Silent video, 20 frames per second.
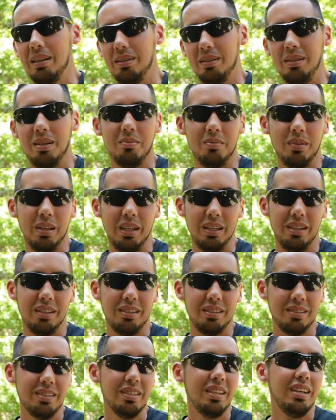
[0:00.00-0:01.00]
And I'm like,
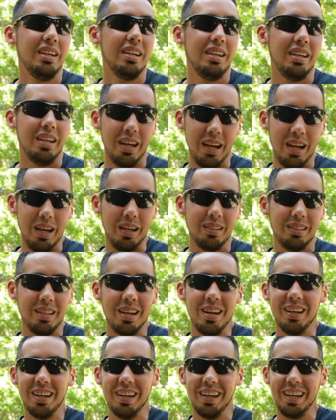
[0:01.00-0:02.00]
yeah,
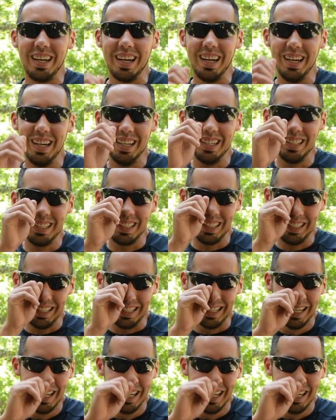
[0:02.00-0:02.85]
because